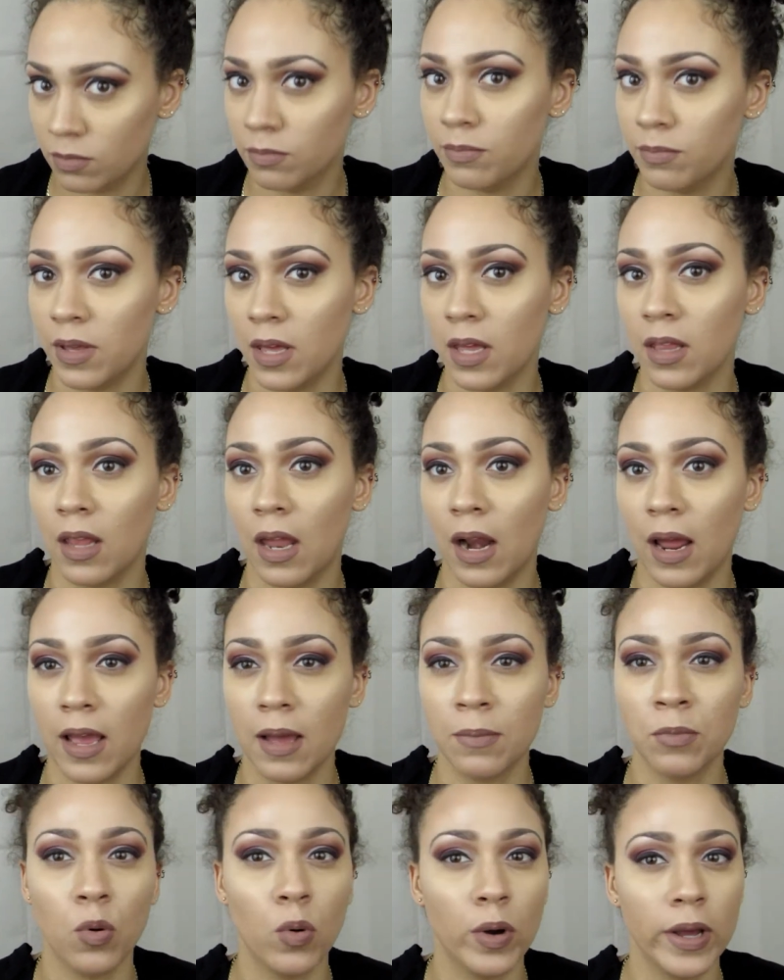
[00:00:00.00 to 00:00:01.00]
being that I
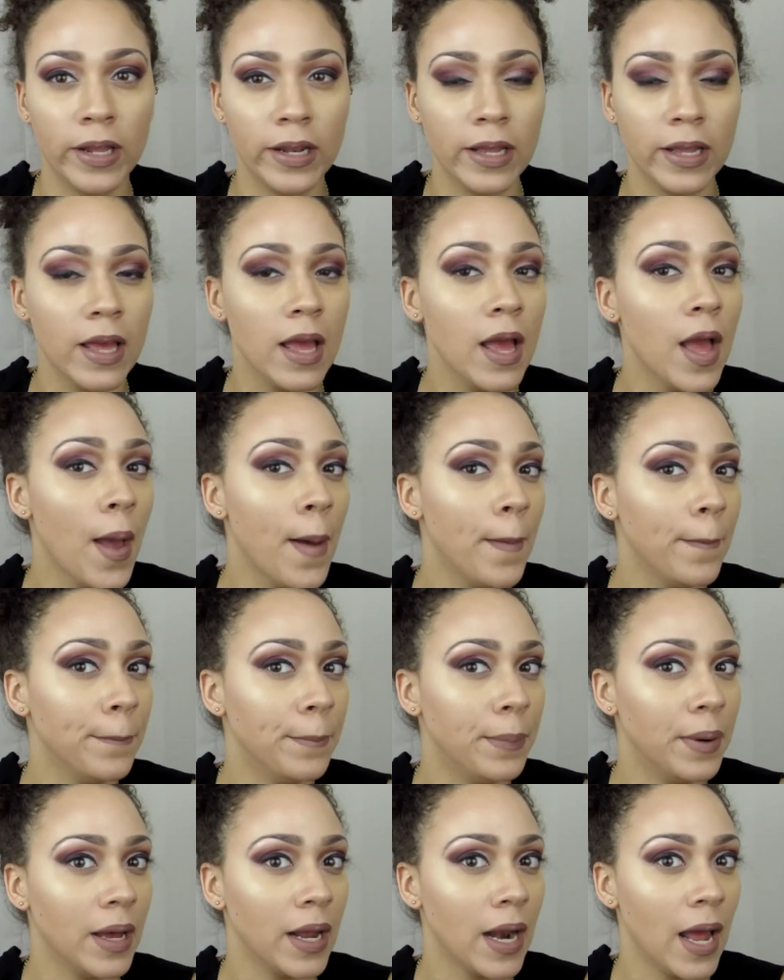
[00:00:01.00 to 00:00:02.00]
am oily.
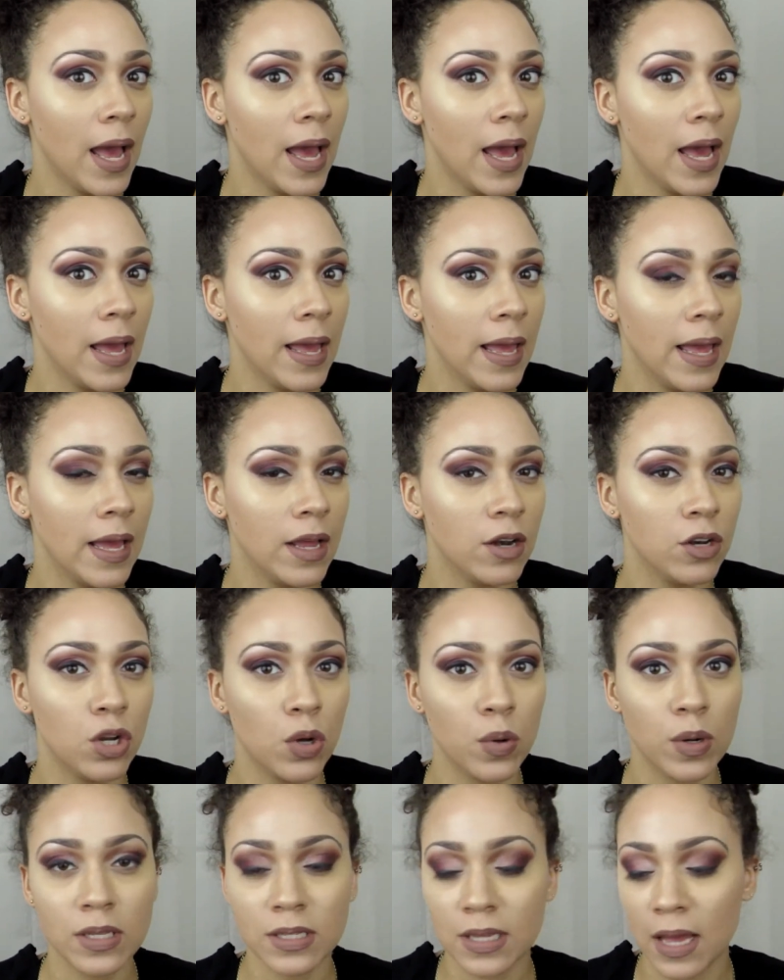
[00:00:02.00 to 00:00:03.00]
But I
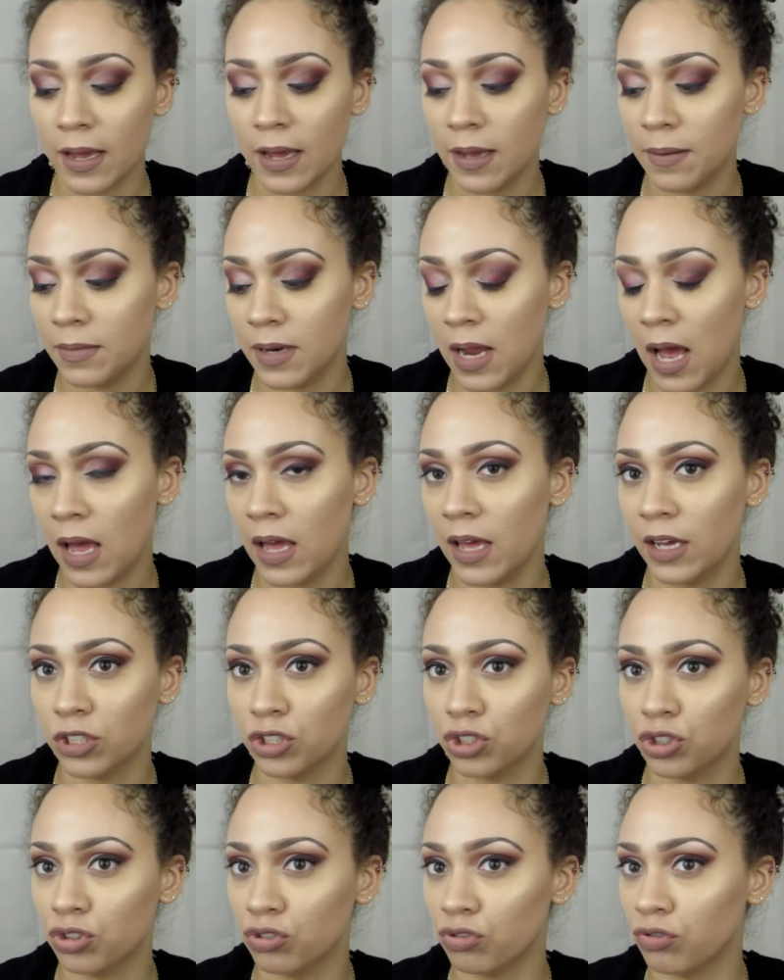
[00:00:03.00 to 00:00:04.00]
notice I am not
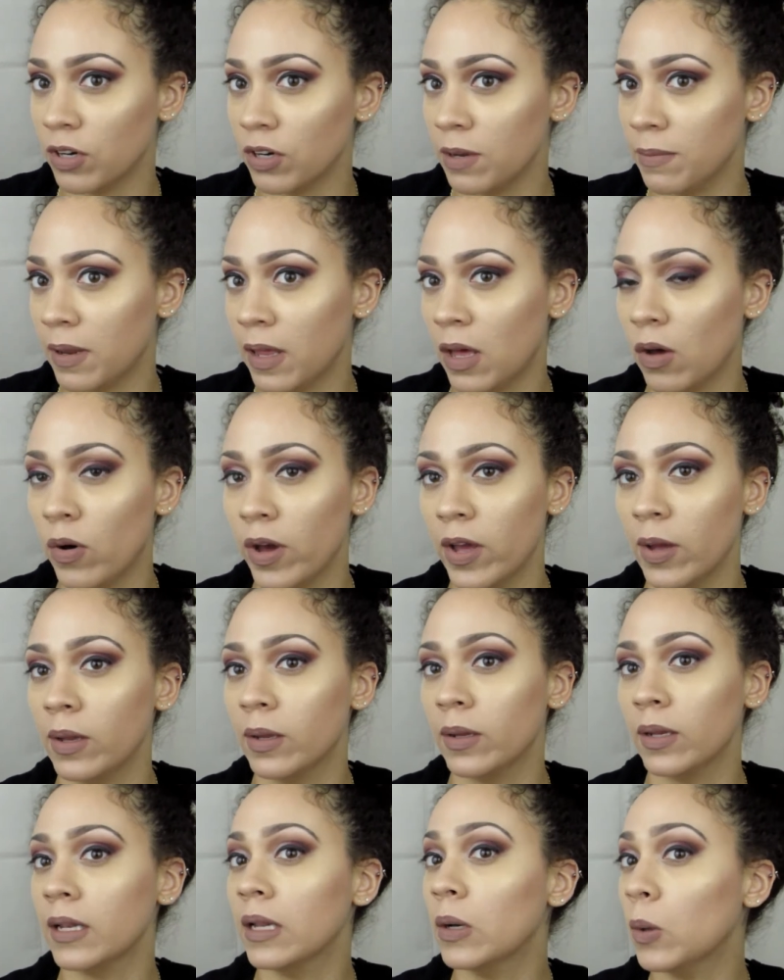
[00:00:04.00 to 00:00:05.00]
extremely
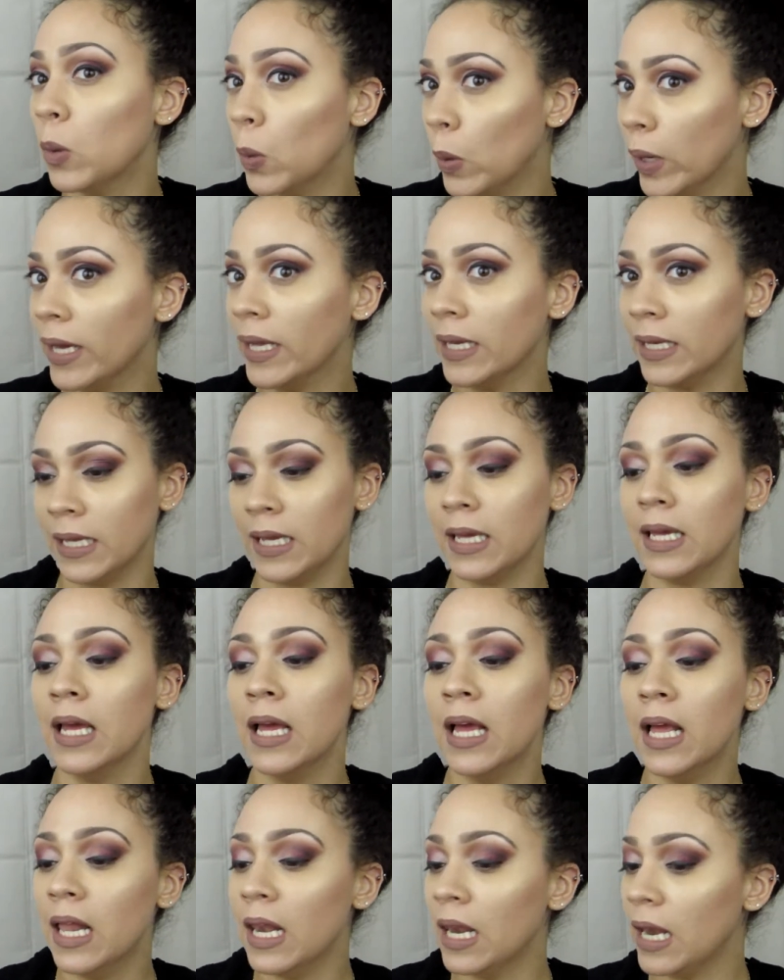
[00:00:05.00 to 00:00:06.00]
oily.
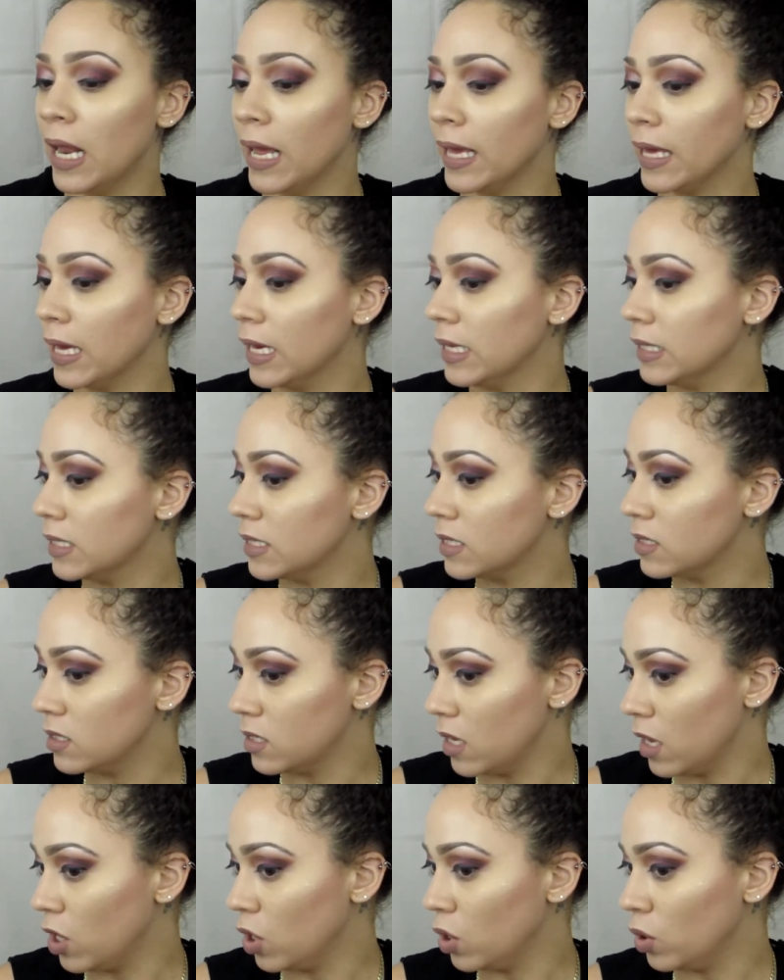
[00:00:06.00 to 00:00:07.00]
Like, it
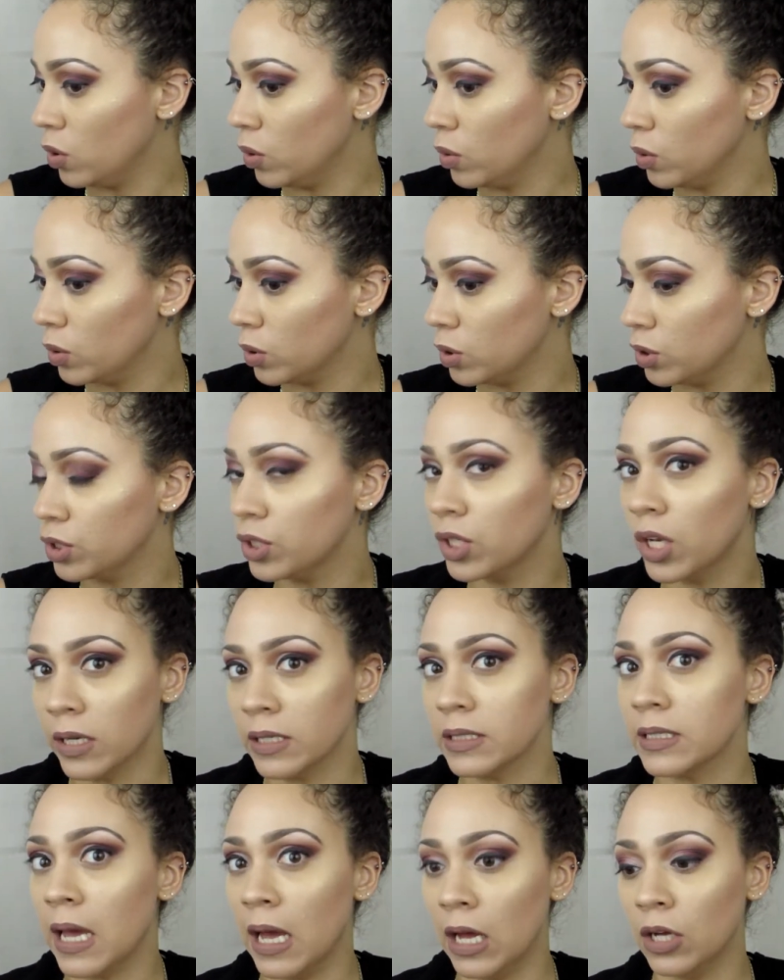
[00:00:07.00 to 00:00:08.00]
still
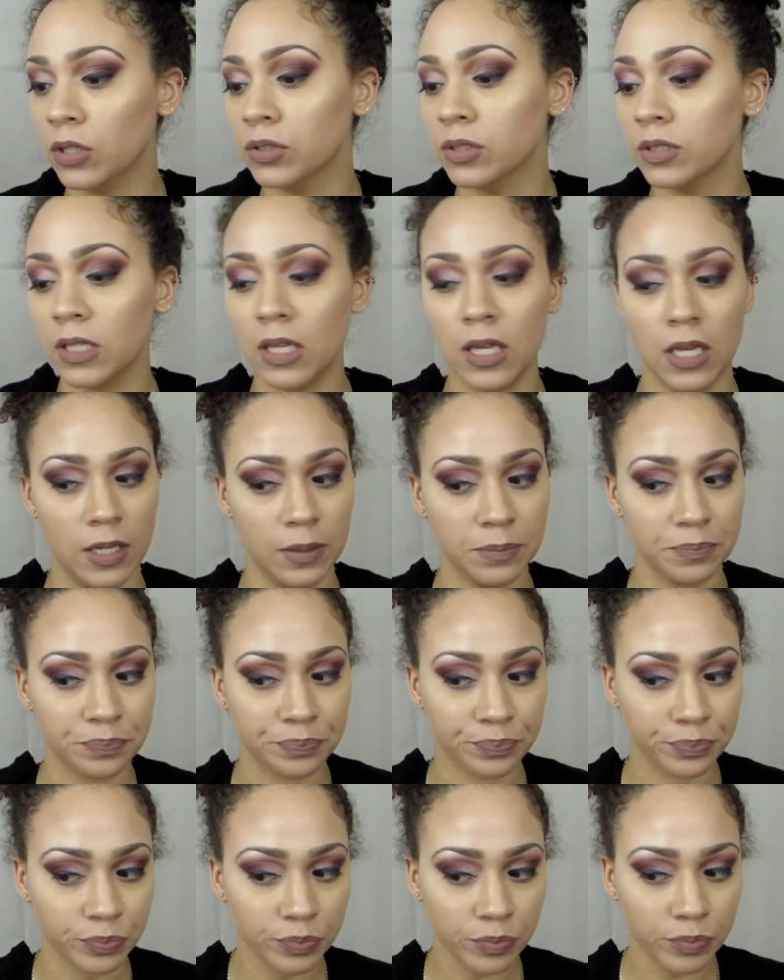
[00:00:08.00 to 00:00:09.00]
looks healthy.
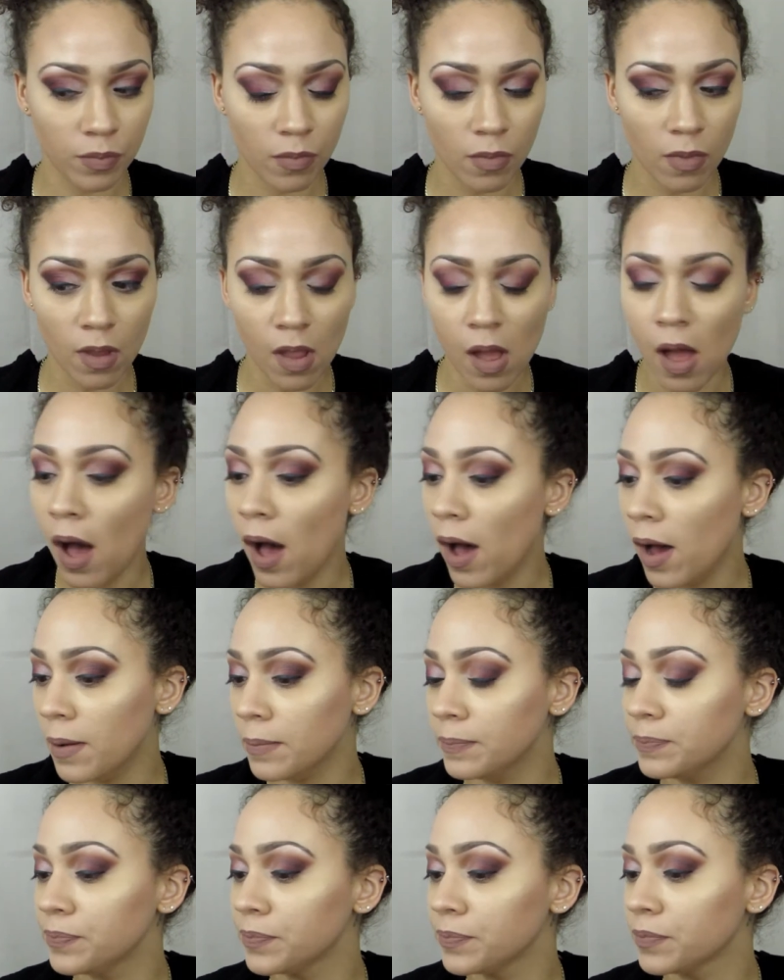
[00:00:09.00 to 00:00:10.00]

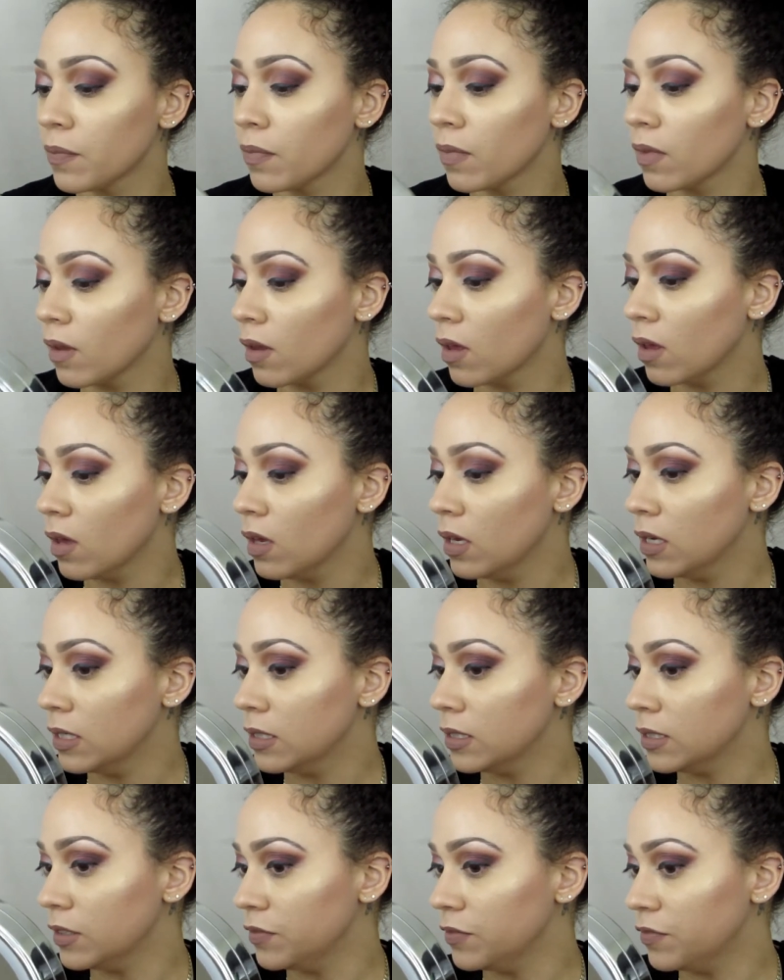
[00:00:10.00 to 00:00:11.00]

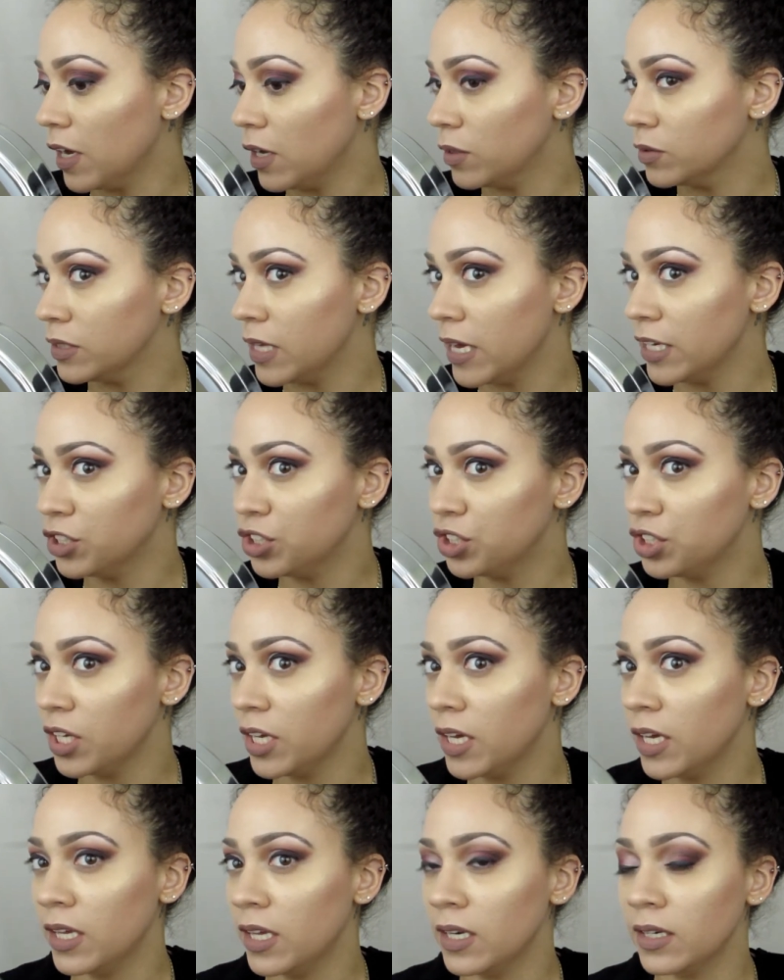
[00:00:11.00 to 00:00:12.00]
The
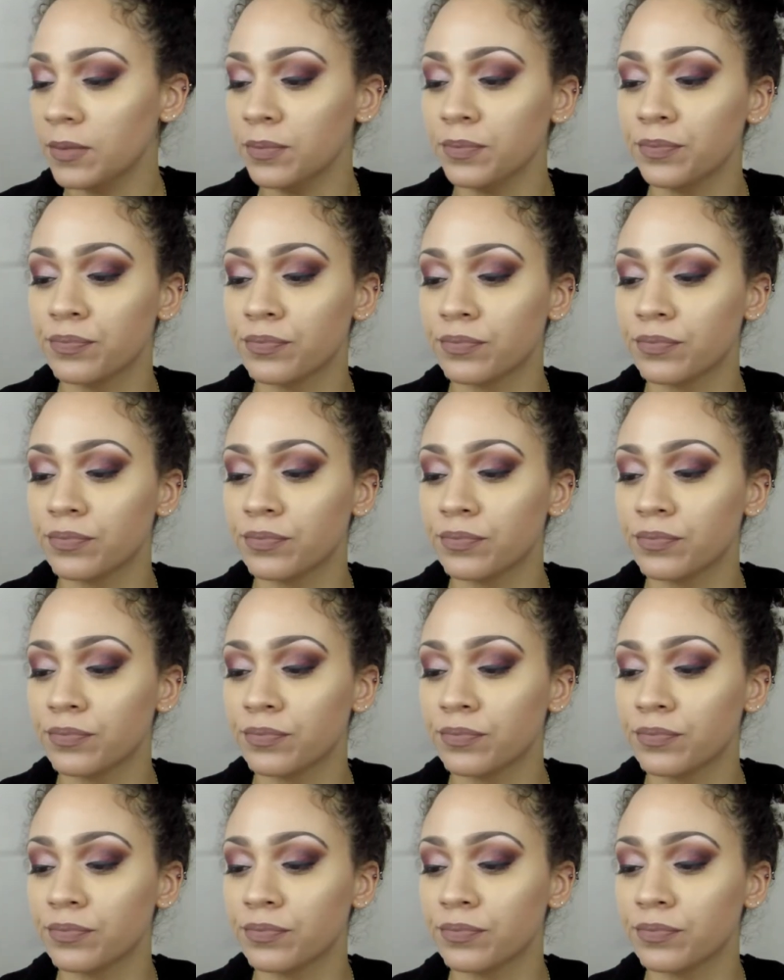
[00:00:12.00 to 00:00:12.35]
foundation